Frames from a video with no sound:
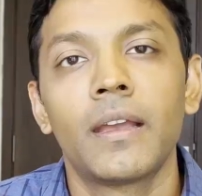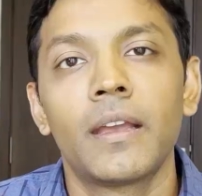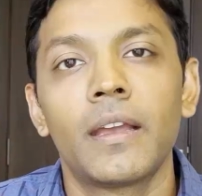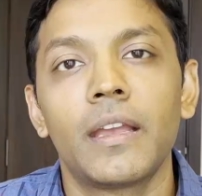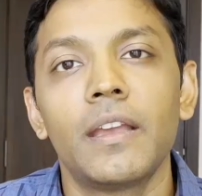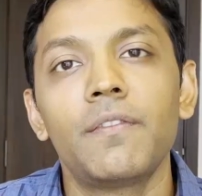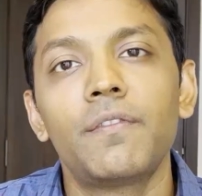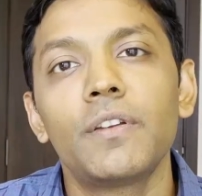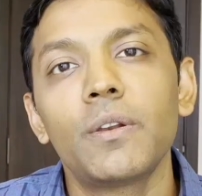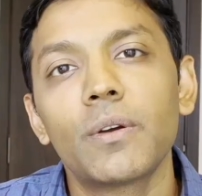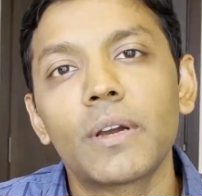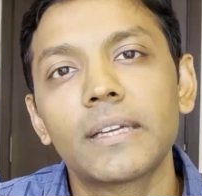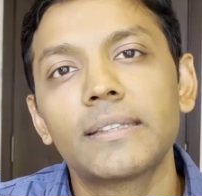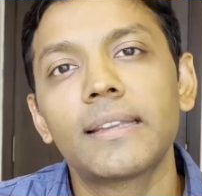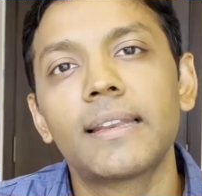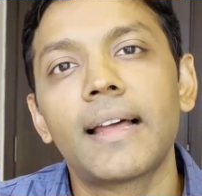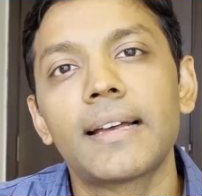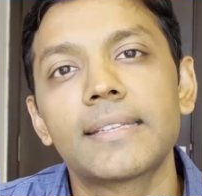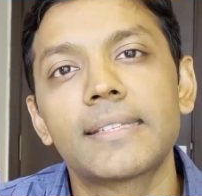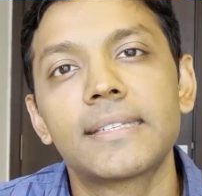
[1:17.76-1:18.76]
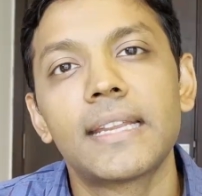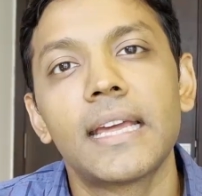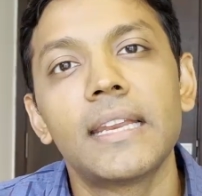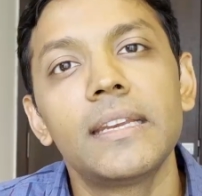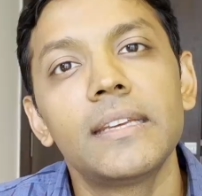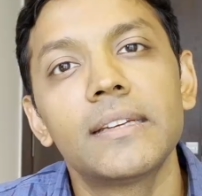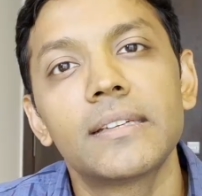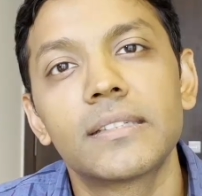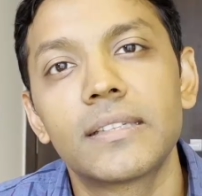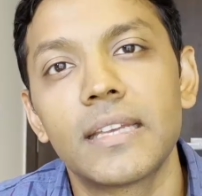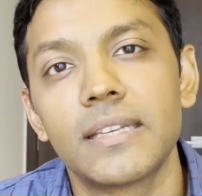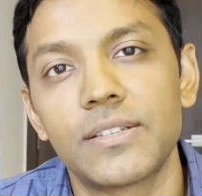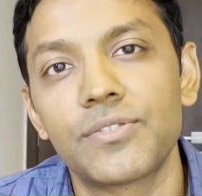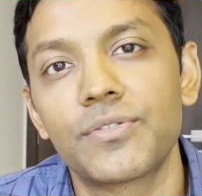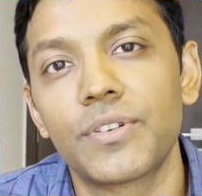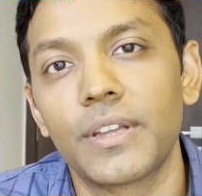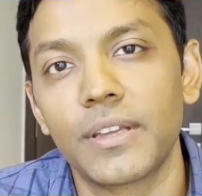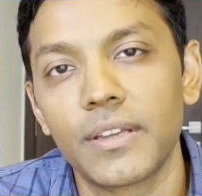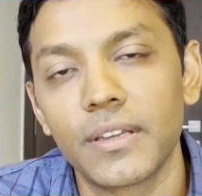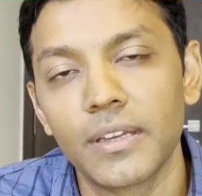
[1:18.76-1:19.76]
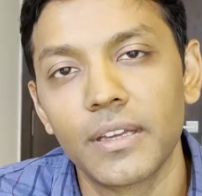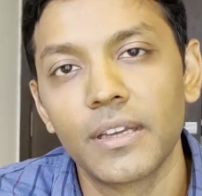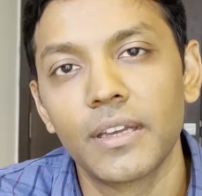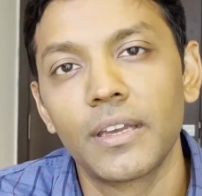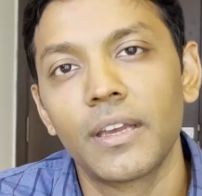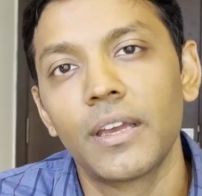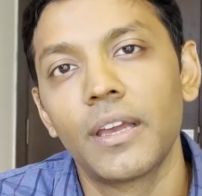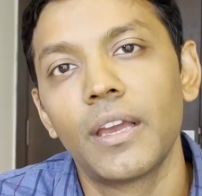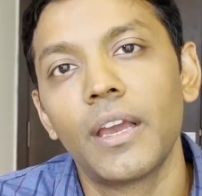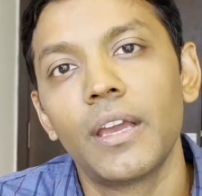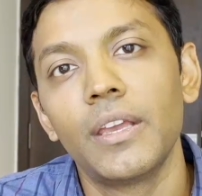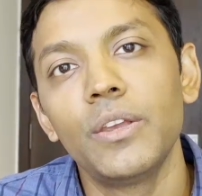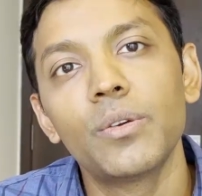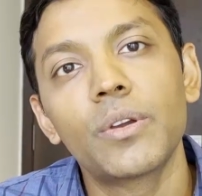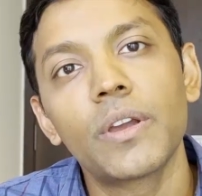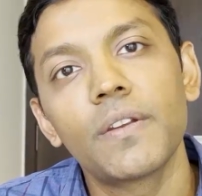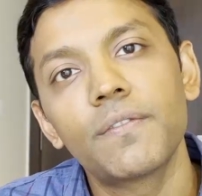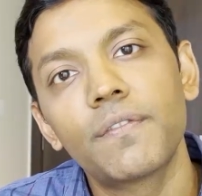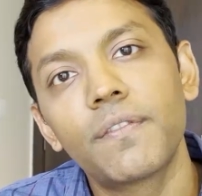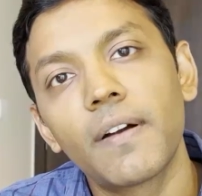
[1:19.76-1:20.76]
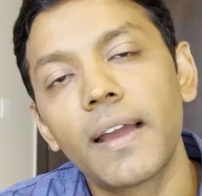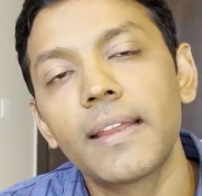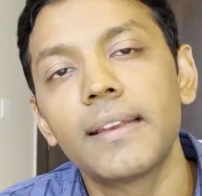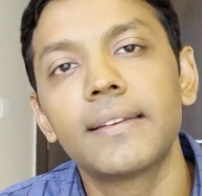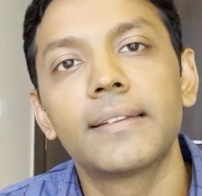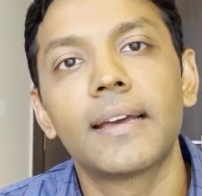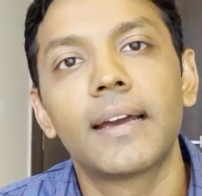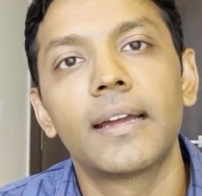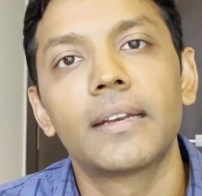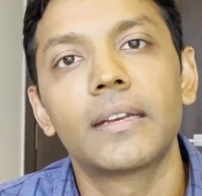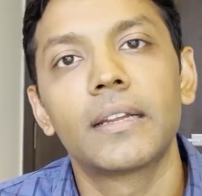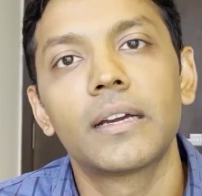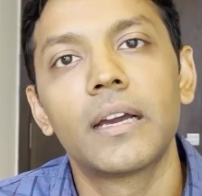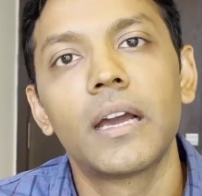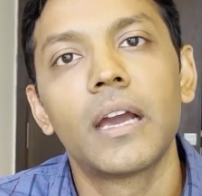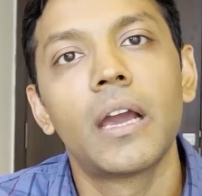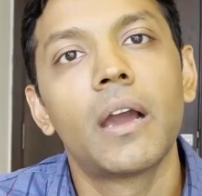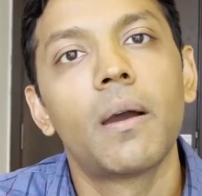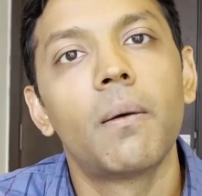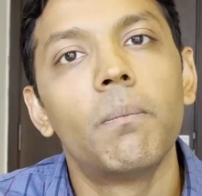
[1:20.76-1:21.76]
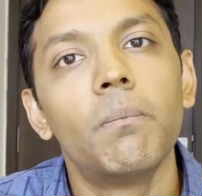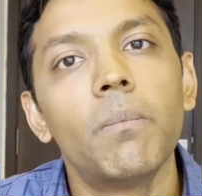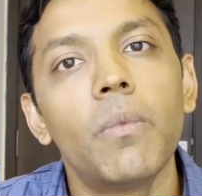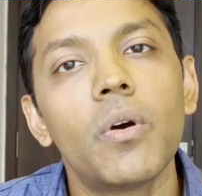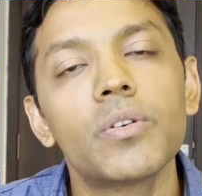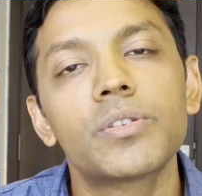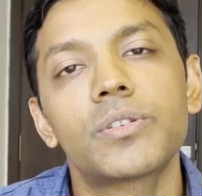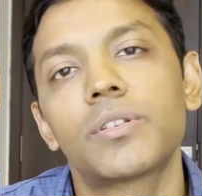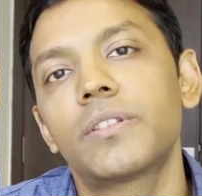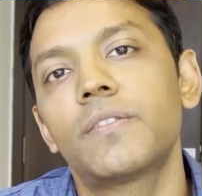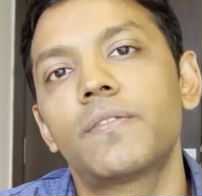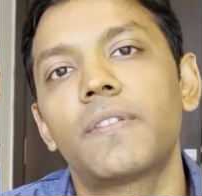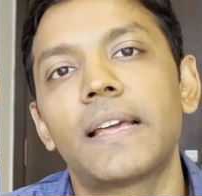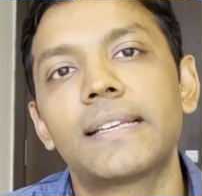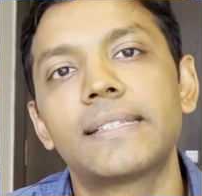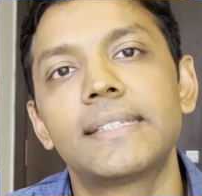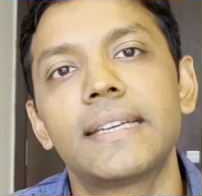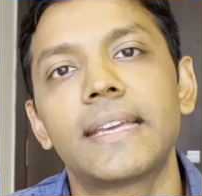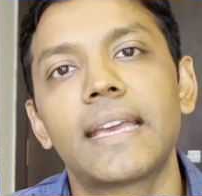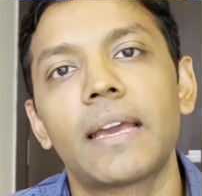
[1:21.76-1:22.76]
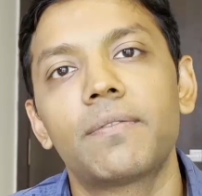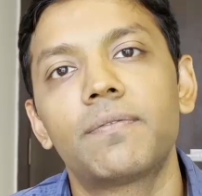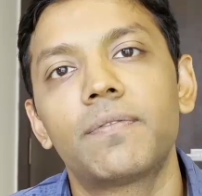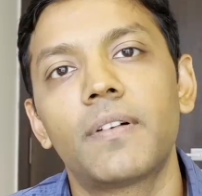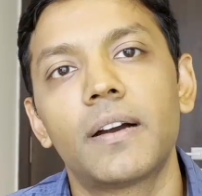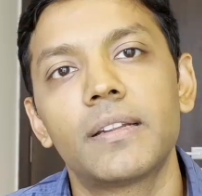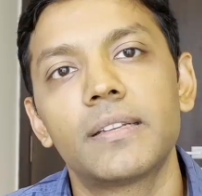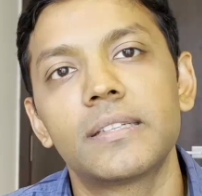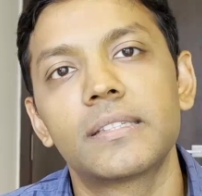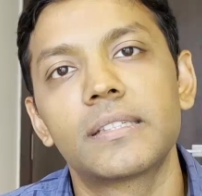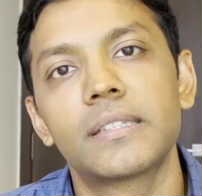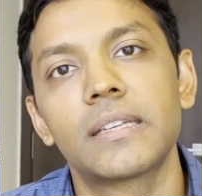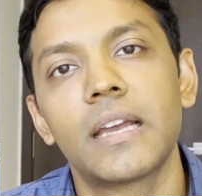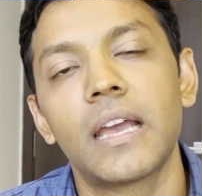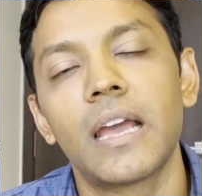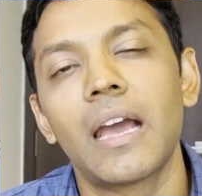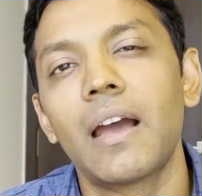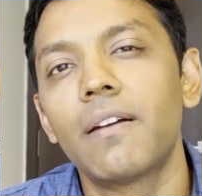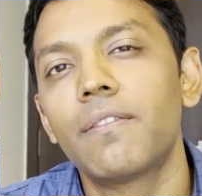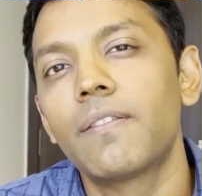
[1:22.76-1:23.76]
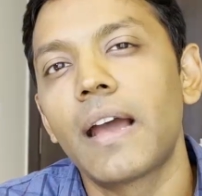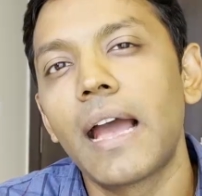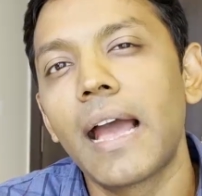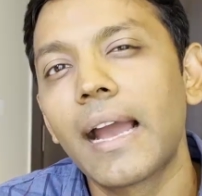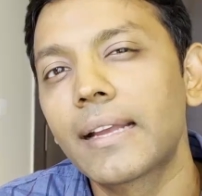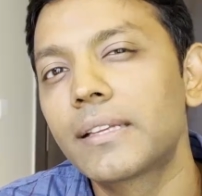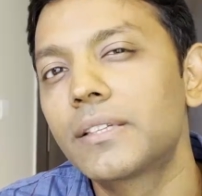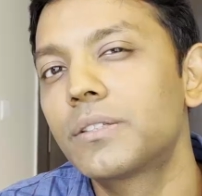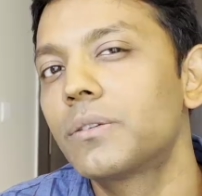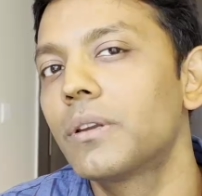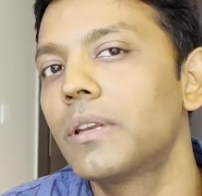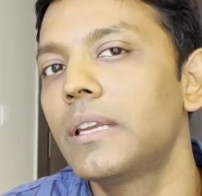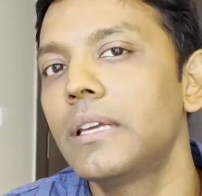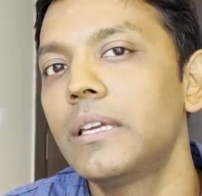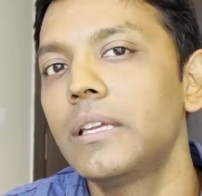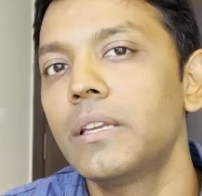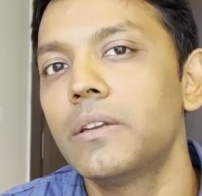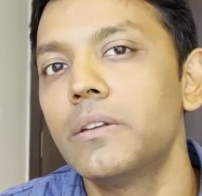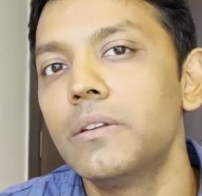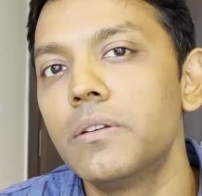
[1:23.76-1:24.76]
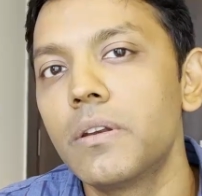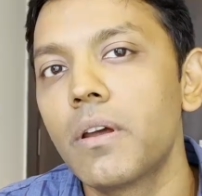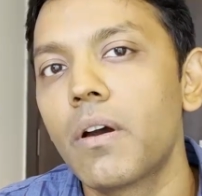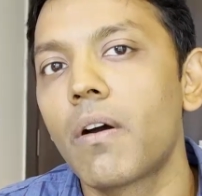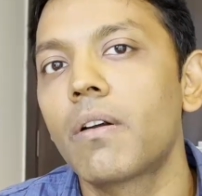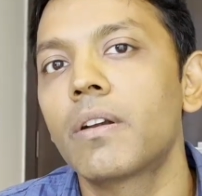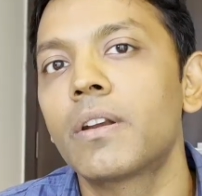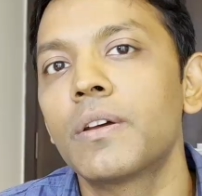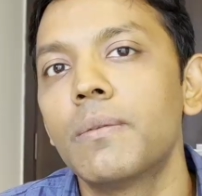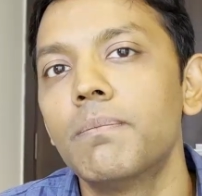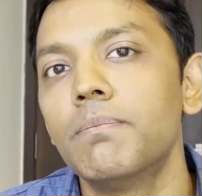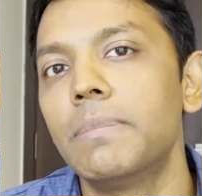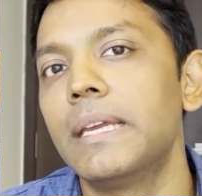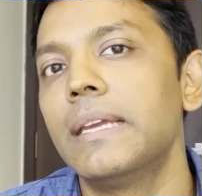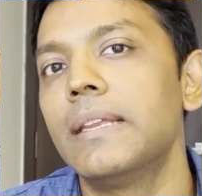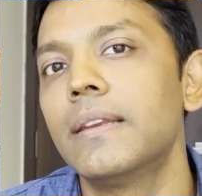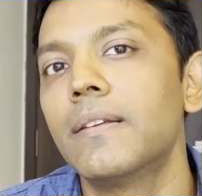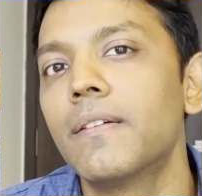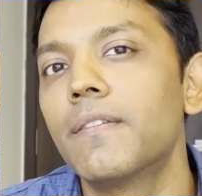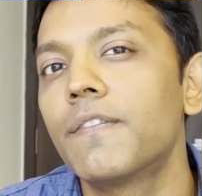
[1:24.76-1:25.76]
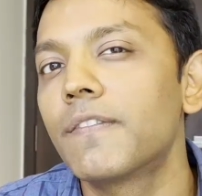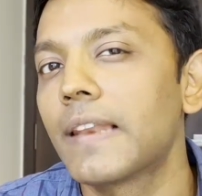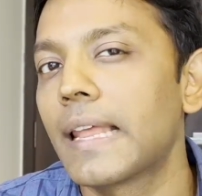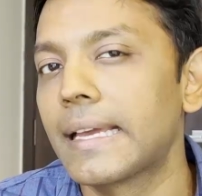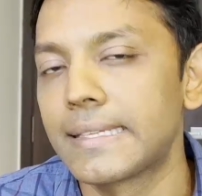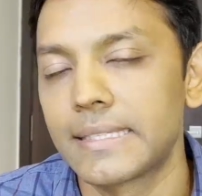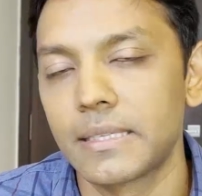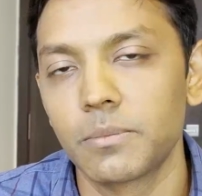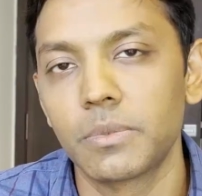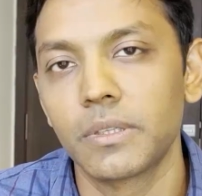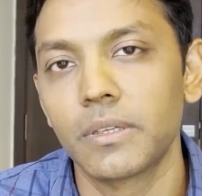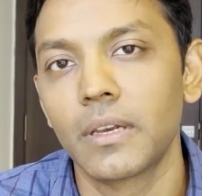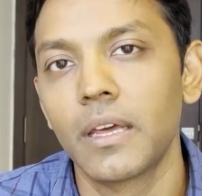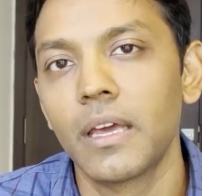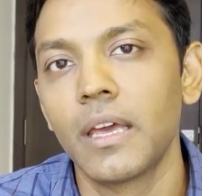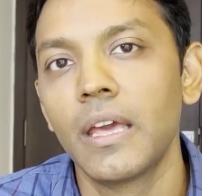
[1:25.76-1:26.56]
If you look at the last 10 years history, you can find that most of the Flexi Cap funds have actually not been flexible.